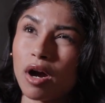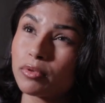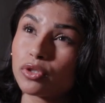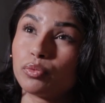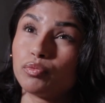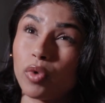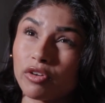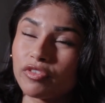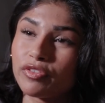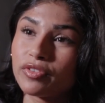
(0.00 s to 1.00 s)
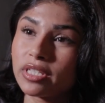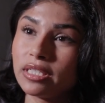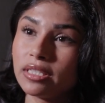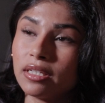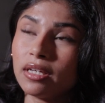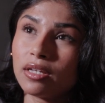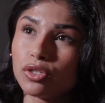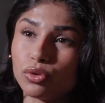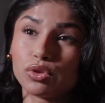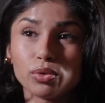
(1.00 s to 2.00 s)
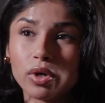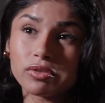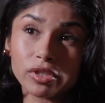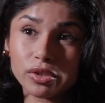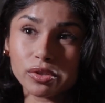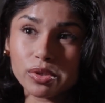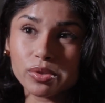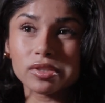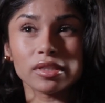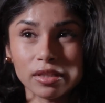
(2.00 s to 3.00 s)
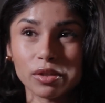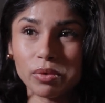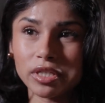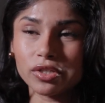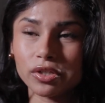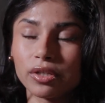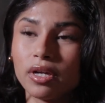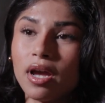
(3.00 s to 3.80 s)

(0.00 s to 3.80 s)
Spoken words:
up to 150 to 200 euros in the winter.